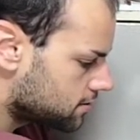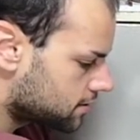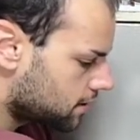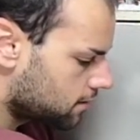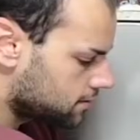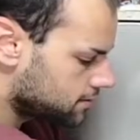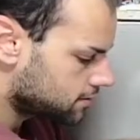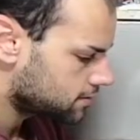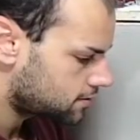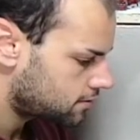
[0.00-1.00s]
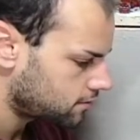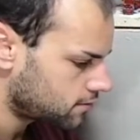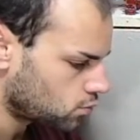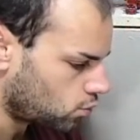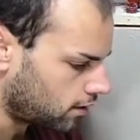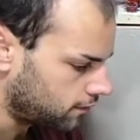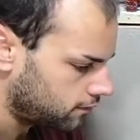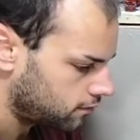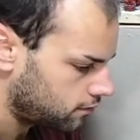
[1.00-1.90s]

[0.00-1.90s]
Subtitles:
There it is. There's one.